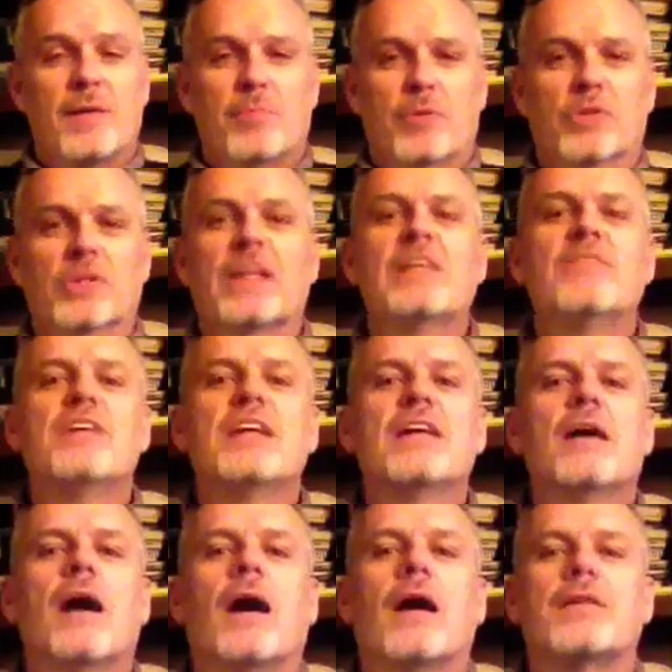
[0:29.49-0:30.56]
believing
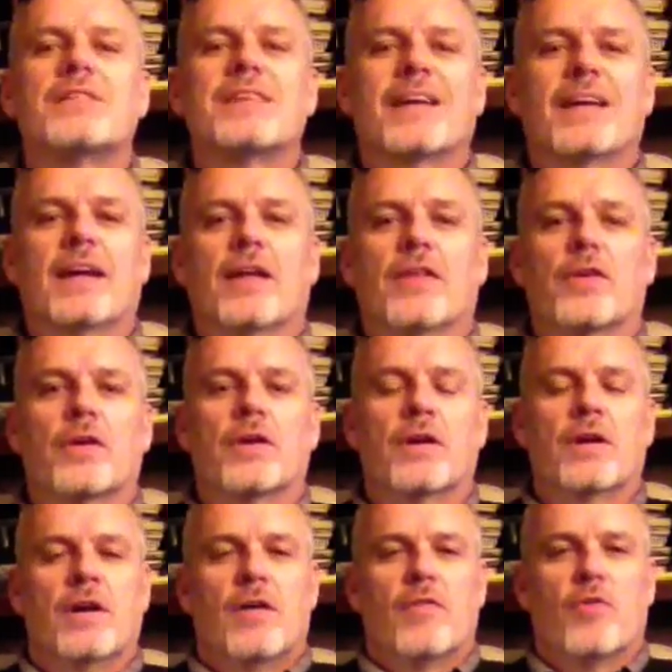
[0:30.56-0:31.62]
God together
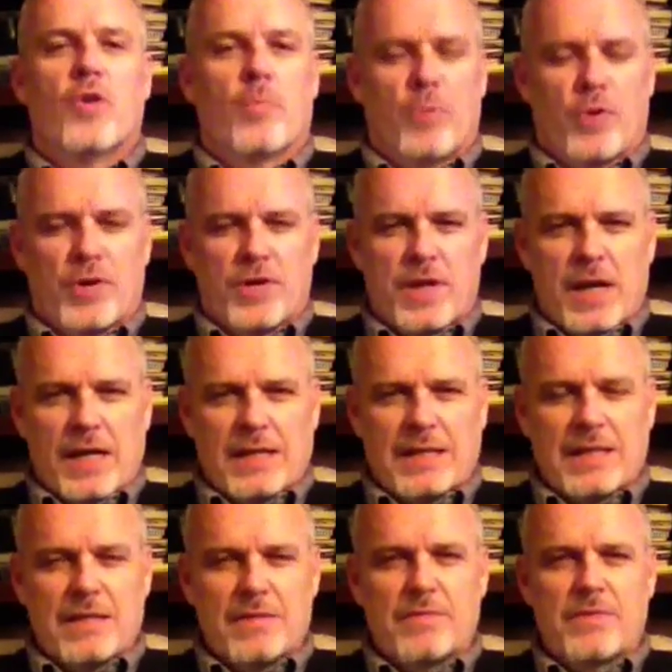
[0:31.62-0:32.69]
for a
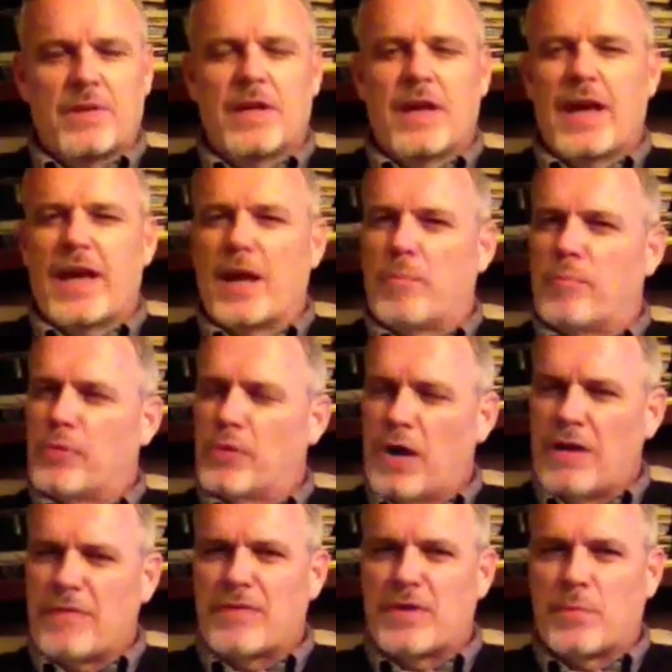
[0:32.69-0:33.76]
productive and a
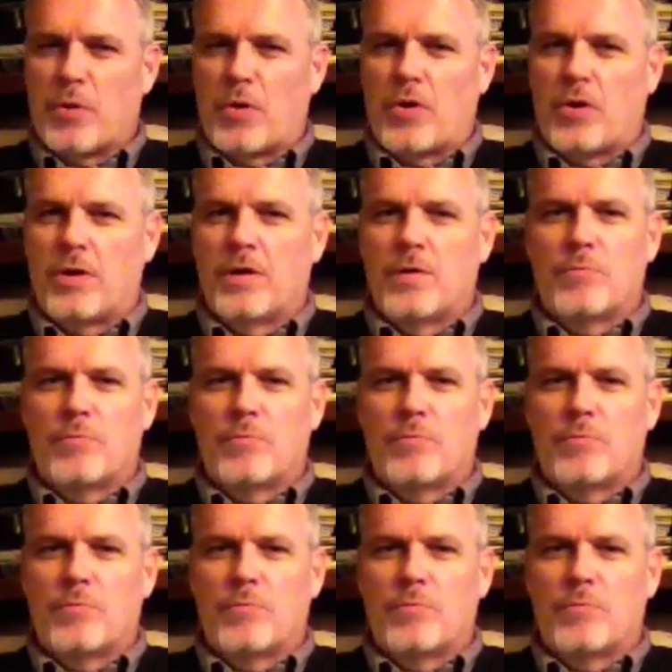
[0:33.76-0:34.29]
profitable,